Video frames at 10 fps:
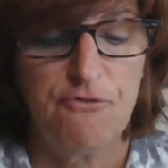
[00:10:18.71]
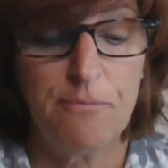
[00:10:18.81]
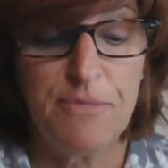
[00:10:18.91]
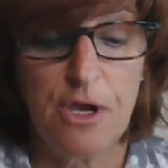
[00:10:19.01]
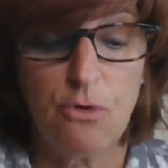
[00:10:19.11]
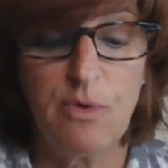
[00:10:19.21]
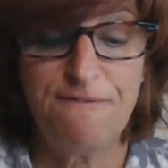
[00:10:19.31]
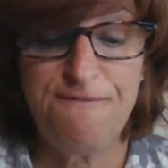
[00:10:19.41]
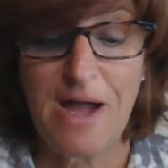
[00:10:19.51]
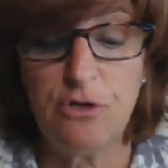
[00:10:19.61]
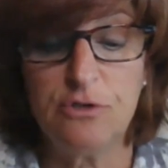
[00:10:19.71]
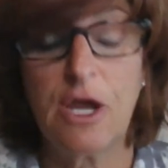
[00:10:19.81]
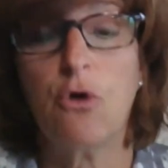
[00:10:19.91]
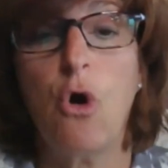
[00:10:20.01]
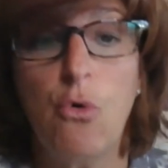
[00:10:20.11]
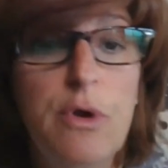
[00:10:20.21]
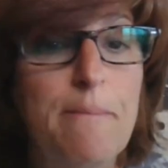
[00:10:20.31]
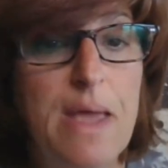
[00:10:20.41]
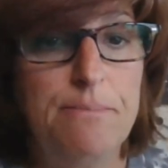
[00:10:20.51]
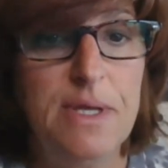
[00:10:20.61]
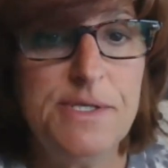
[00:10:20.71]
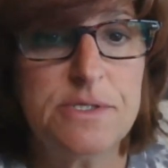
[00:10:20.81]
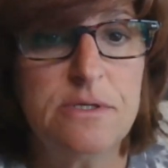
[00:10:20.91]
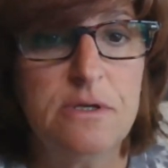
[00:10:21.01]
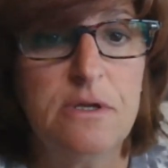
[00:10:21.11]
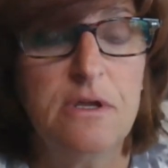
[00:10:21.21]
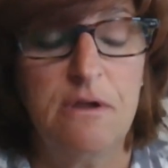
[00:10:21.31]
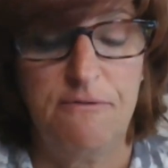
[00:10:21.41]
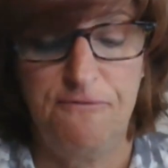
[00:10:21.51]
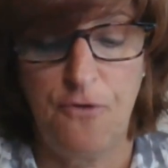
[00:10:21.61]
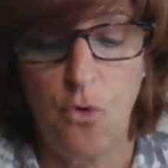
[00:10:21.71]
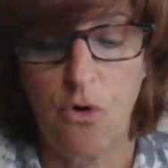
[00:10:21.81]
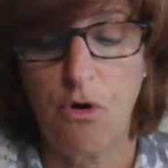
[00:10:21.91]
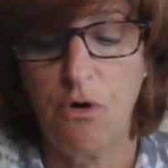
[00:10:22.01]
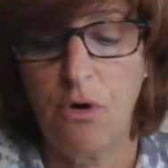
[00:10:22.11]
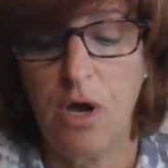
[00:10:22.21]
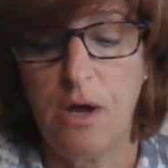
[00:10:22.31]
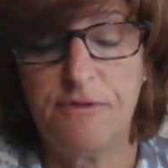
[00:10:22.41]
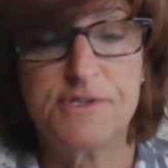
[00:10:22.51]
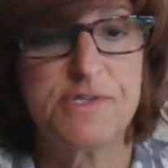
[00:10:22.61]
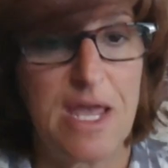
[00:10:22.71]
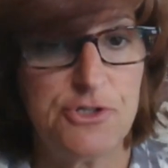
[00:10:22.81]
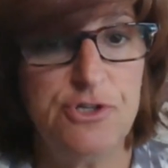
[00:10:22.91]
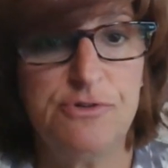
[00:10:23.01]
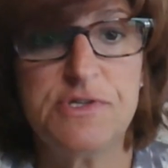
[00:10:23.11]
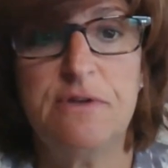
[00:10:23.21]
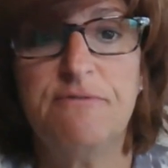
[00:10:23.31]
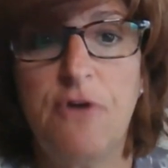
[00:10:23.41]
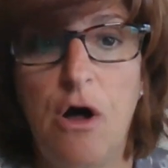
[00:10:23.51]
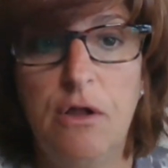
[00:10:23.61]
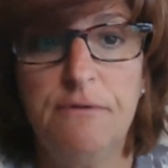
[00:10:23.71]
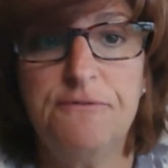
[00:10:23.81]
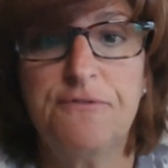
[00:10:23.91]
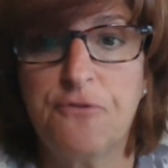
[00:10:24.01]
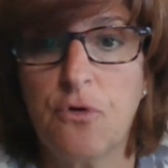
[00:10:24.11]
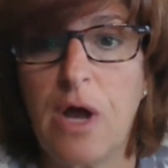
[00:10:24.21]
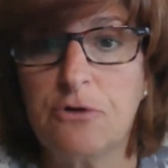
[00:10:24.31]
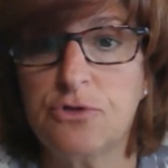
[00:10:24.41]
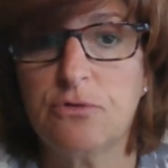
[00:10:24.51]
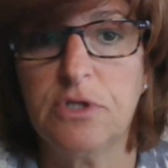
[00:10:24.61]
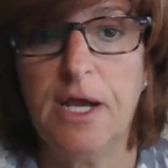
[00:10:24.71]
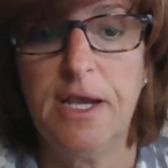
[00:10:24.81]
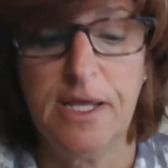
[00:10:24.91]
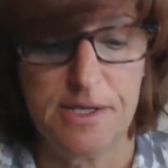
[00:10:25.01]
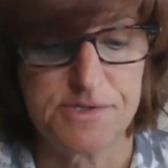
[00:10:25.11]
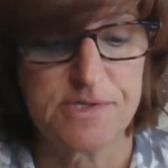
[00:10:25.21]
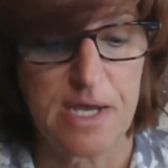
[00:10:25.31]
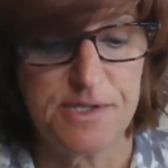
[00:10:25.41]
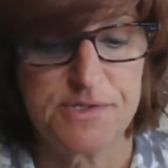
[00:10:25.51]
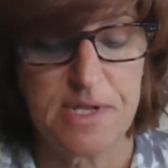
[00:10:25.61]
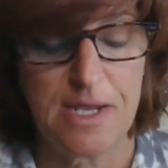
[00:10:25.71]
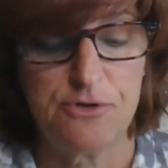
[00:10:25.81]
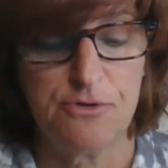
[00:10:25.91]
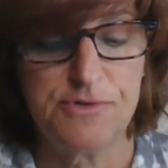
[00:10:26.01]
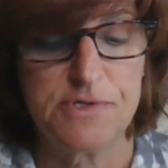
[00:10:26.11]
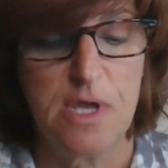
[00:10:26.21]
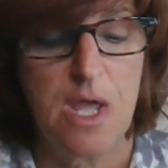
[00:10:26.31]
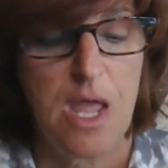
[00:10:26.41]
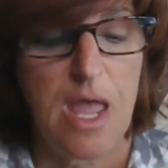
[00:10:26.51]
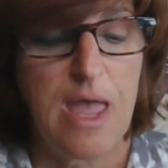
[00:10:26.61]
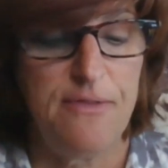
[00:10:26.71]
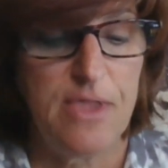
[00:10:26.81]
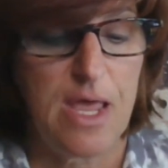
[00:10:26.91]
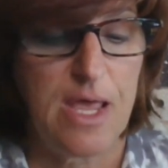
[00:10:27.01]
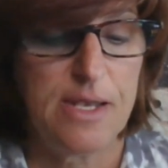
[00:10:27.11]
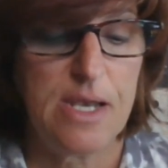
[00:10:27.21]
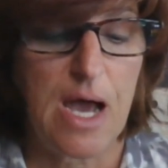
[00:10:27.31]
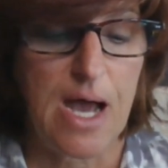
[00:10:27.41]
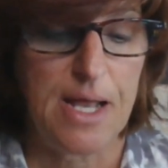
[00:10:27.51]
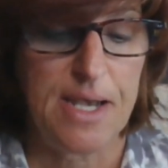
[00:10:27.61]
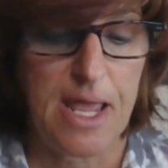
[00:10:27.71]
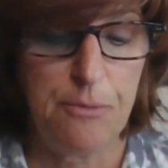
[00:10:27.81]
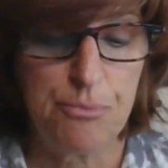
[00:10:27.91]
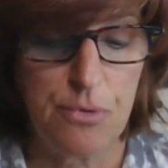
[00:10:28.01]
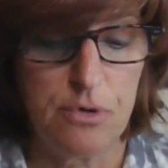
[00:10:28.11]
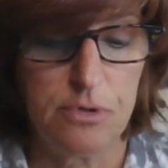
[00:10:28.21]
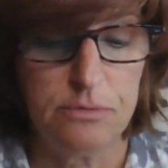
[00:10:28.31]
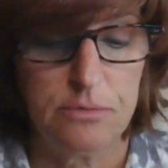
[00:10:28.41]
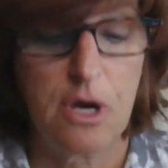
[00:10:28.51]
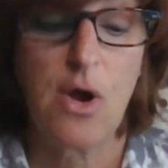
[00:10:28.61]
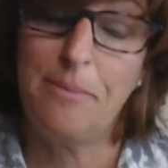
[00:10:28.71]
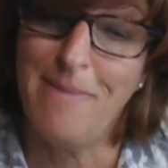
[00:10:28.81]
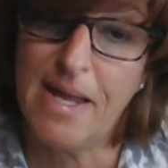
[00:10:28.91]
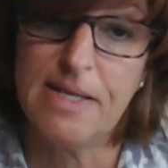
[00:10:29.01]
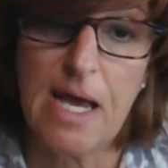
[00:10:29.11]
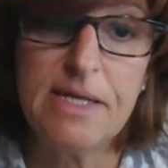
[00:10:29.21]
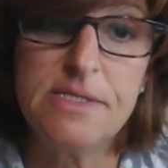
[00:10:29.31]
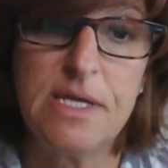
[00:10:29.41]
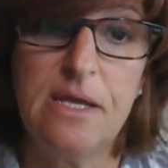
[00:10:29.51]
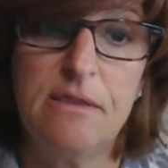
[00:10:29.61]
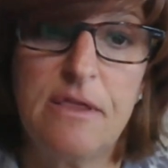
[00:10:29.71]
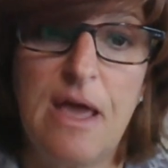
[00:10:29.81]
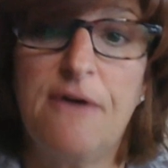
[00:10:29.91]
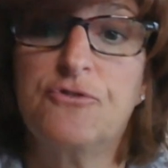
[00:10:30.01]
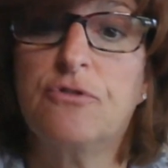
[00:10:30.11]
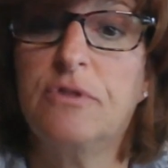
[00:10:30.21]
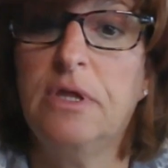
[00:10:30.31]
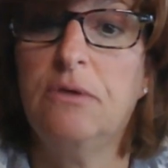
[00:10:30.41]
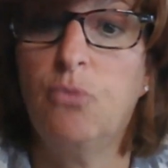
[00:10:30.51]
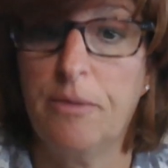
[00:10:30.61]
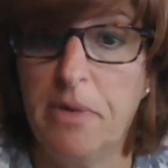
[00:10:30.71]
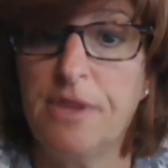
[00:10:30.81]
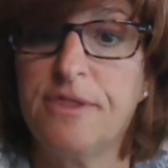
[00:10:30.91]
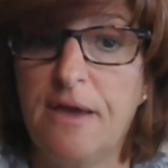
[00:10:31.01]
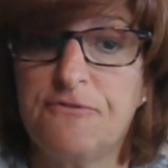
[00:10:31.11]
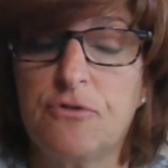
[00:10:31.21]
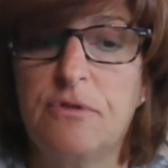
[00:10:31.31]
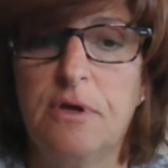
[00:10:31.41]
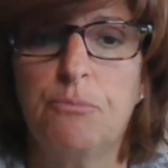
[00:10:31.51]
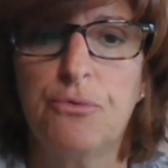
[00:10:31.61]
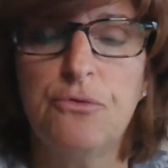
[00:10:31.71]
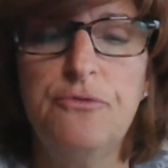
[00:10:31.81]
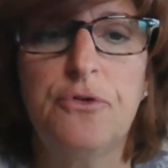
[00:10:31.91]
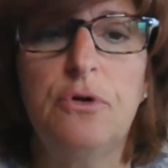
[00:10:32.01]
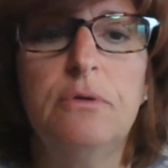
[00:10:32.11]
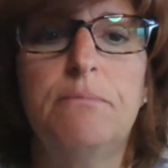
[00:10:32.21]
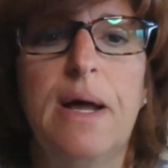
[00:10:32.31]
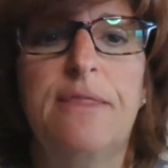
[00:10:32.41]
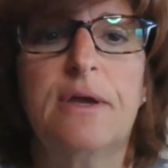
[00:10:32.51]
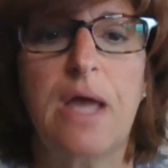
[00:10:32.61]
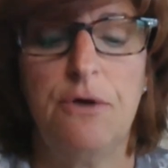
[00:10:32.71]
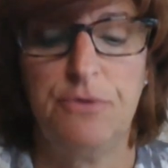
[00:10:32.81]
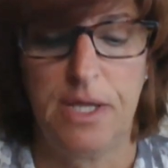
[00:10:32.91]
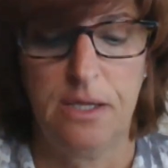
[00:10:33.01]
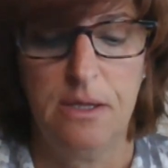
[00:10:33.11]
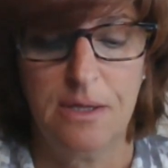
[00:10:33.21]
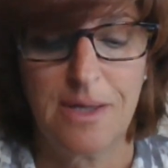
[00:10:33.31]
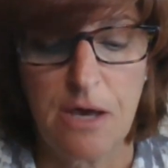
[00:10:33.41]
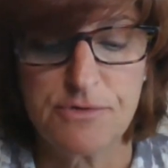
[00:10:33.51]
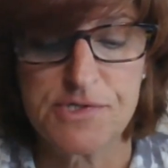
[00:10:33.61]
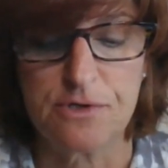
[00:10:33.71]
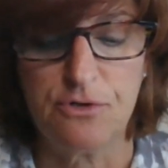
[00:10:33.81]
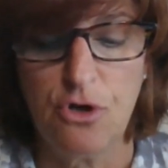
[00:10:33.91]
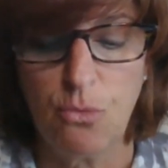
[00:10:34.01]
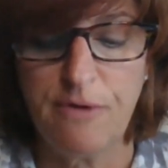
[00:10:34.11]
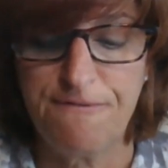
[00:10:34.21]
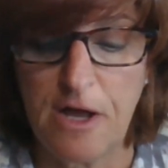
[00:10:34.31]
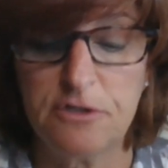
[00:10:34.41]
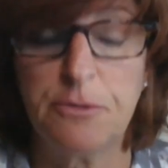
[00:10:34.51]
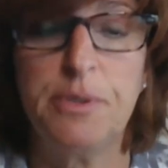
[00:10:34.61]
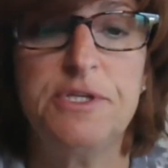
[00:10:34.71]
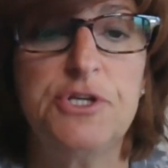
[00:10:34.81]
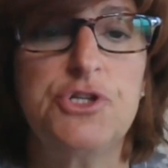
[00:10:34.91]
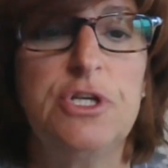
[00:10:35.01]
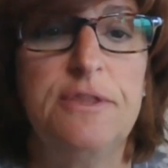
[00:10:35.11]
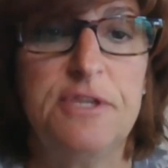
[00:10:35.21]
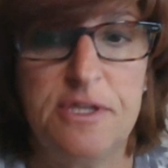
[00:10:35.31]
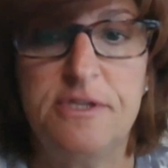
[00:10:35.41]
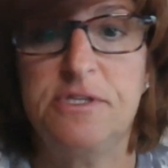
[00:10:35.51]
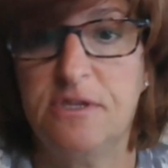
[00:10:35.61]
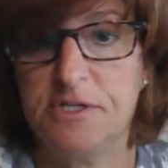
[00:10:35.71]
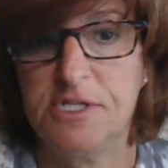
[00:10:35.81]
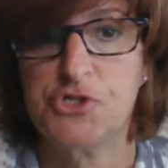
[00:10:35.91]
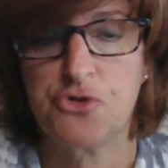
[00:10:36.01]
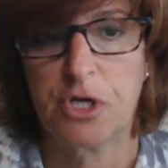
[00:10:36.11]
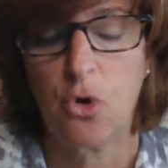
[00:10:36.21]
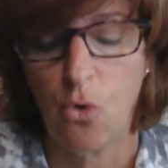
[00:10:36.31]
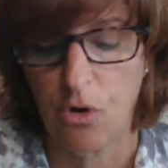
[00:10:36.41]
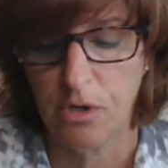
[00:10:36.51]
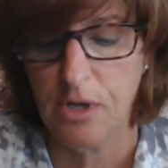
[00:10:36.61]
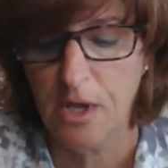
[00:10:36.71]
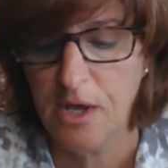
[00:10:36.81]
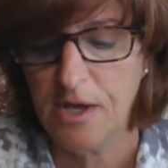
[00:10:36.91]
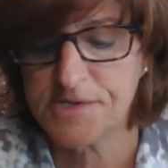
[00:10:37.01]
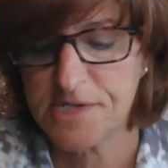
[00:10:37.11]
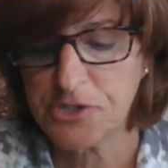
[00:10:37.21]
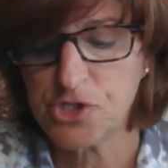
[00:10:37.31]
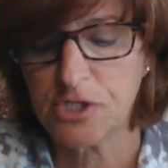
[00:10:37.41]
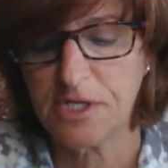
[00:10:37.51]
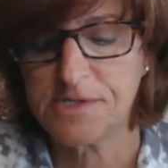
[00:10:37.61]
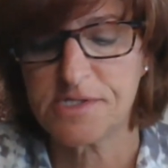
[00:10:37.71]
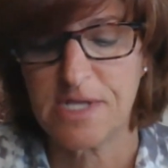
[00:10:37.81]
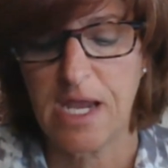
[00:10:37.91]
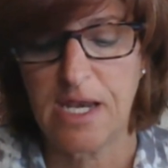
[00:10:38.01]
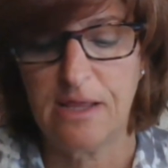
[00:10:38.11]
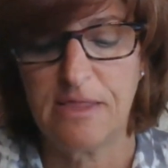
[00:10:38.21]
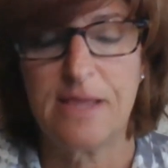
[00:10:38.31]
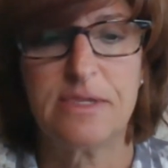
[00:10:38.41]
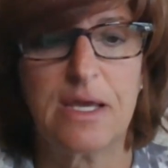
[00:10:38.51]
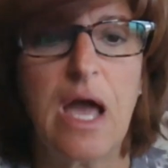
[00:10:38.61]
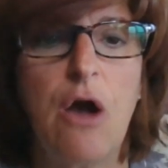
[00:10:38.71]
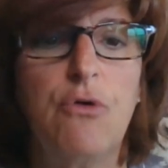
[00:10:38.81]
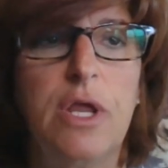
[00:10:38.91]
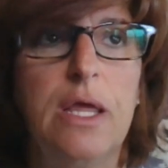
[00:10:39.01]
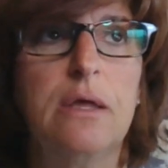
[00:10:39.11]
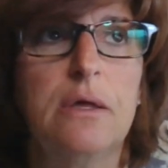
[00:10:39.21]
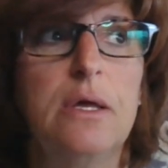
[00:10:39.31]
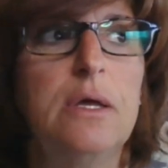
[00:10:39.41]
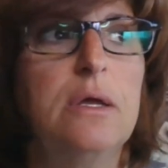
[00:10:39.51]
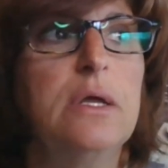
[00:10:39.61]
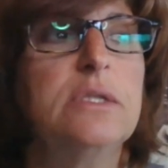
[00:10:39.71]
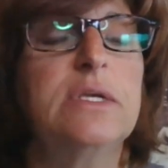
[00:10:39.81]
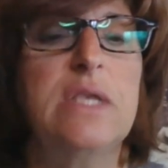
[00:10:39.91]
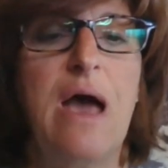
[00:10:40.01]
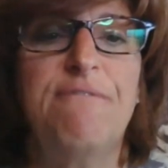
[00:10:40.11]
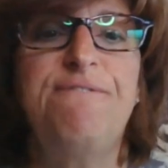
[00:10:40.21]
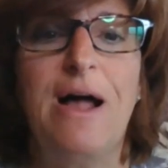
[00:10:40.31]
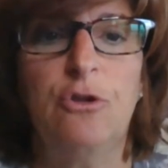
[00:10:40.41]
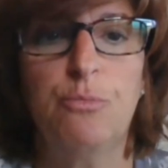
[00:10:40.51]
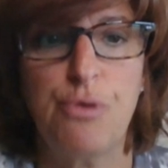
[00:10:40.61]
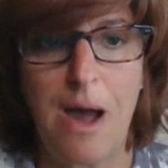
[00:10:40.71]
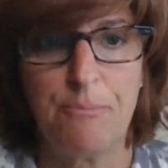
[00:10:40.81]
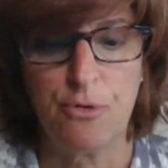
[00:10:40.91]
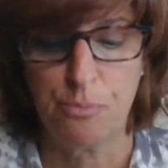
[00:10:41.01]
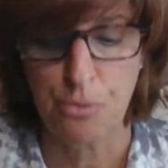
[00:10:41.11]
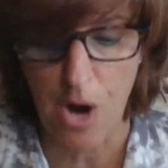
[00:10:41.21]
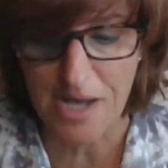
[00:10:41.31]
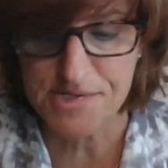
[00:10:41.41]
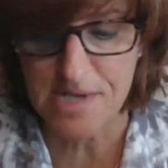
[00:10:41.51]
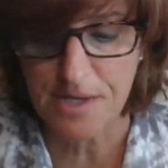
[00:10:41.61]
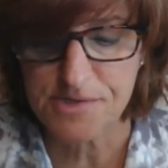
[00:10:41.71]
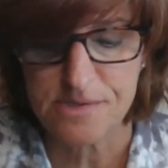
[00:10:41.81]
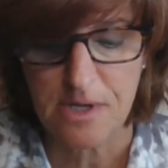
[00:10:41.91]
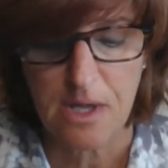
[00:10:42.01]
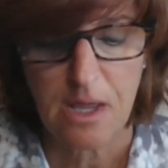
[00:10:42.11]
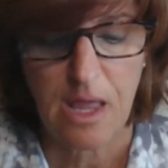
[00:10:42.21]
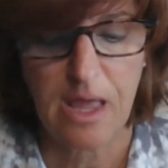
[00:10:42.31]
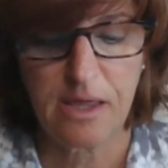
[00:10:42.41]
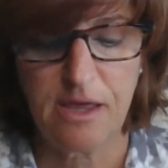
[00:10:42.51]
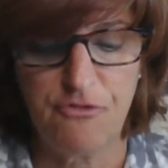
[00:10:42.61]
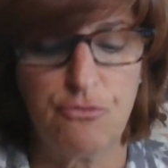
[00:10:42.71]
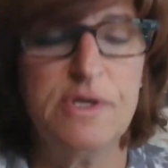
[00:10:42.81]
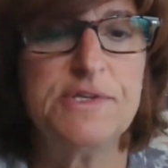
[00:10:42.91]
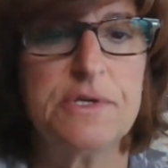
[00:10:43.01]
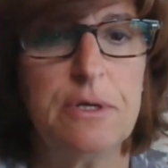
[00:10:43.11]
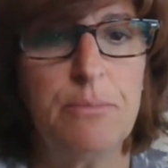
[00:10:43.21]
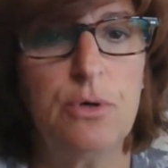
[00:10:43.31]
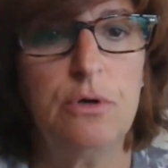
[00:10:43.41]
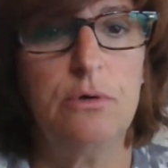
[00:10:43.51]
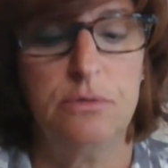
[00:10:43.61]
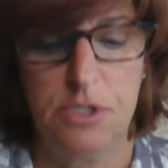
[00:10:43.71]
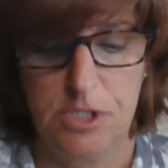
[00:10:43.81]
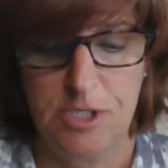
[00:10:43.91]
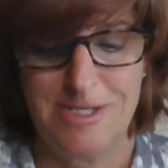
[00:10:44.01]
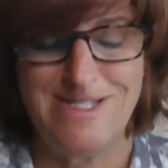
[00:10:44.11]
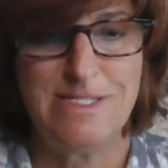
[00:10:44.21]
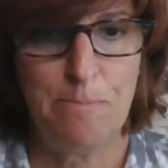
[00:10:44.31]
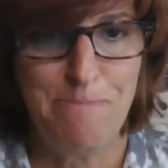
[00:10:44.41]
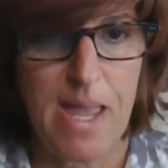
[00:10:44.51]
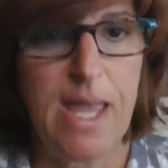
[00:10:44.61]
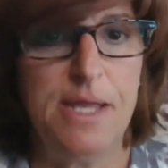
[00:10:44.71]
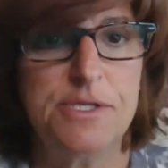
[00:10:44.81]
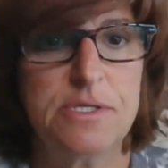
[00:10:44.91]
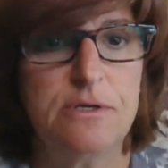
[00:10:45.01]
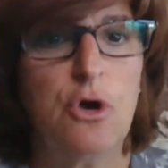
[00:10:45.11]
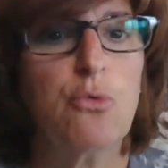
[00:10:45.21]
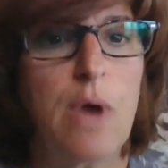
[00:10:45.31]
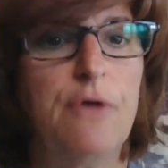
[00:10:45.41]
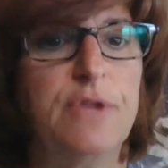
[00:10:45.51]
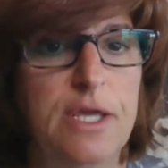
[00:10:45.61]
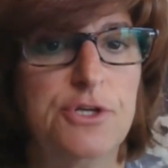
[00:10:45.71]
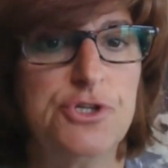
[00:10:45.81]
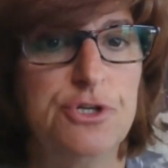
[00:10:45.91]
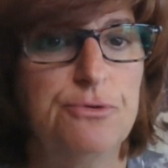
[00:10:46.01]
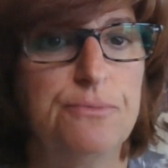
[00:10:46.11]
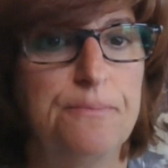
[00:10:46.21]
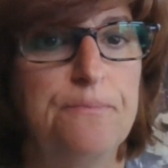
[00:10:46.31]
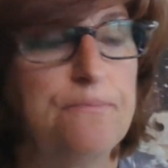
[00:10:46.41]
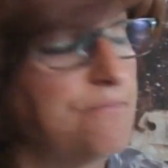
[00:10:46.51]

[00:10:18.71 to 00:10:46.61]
From there, we filed our own amendment for the statutes involved for outdoor lighting and sign standards. And then on May 19th, 1 month after the approval by the county council, we filed a petition in the district court, essentially stating that the county did not follow proper process and give reasonable debate around the issue.